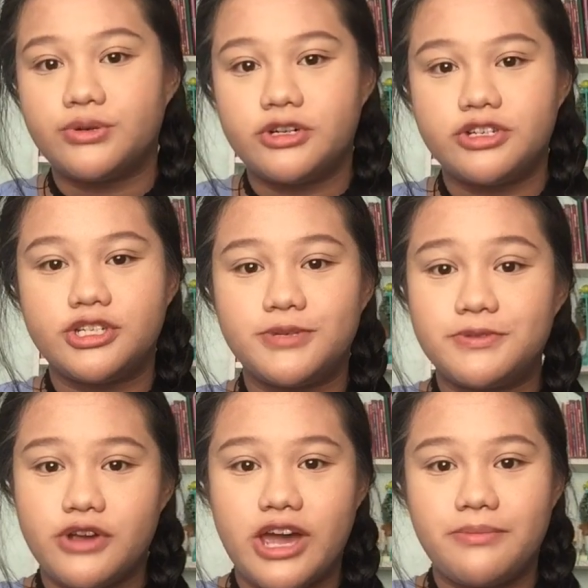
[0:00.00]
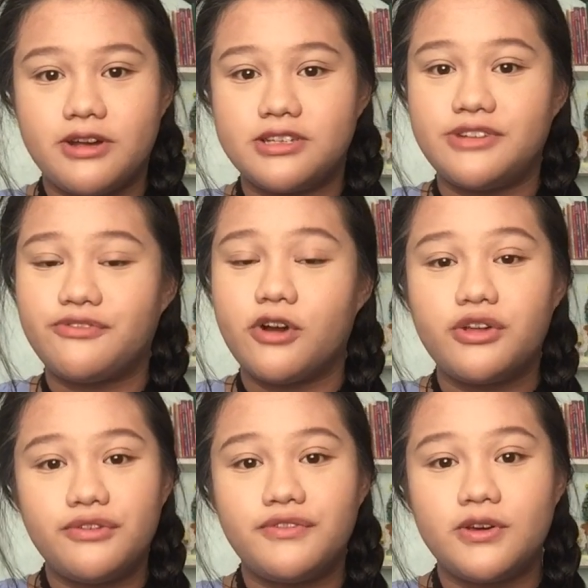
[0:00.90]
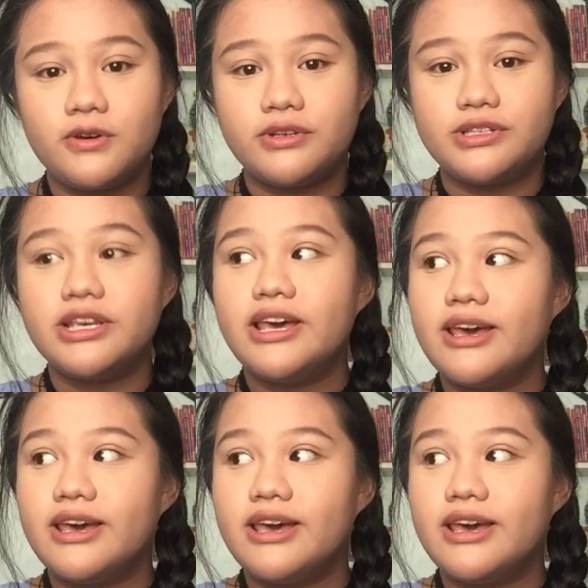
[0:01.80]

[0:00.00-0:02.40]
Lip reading: 200 subscribers and for all the views